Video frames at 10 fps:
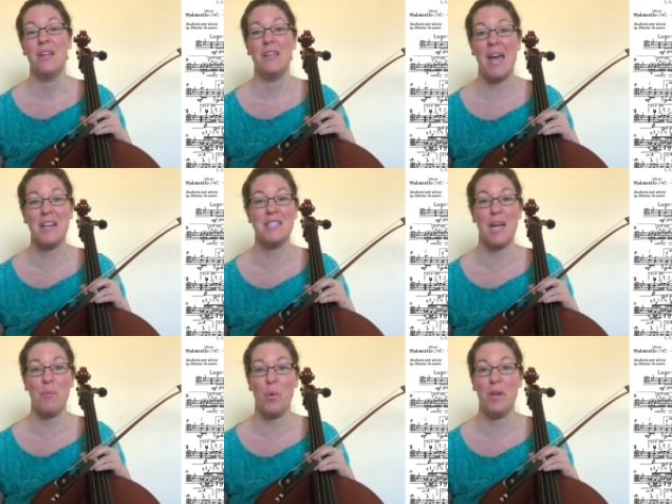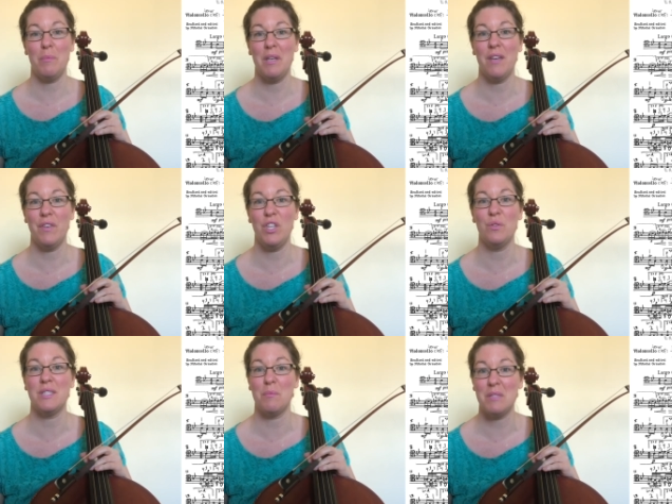Next, I'm going to be giving you
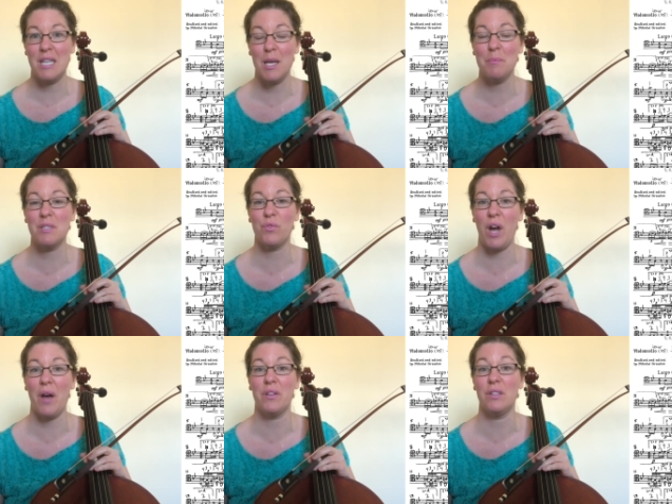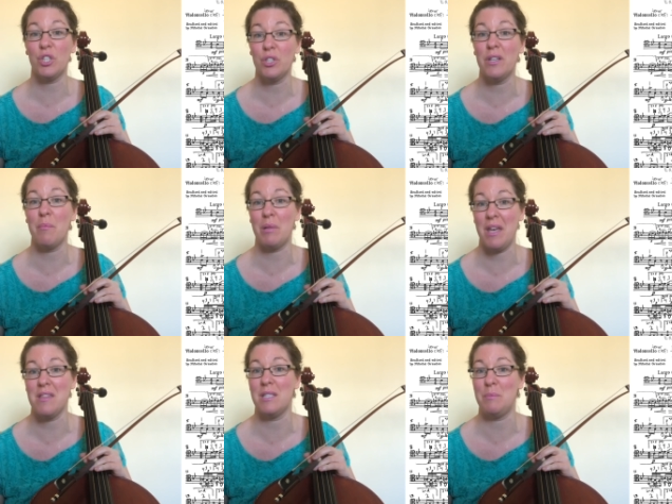some tips for how to learn and
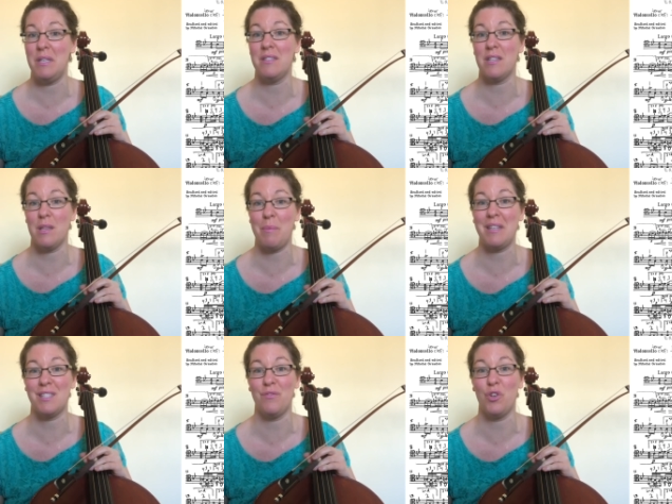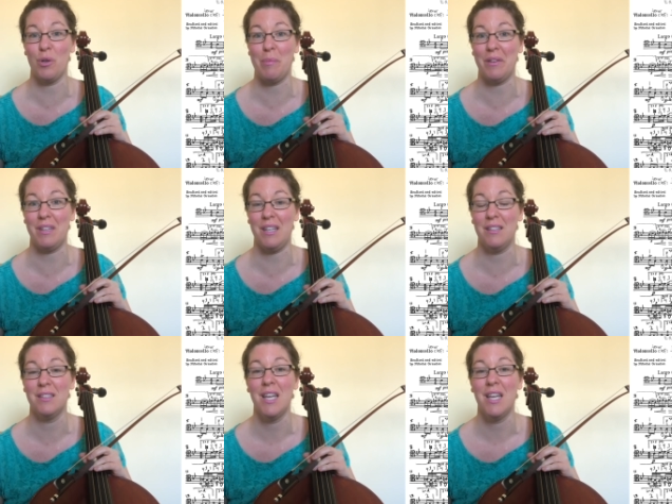play this piece to the best of your ability.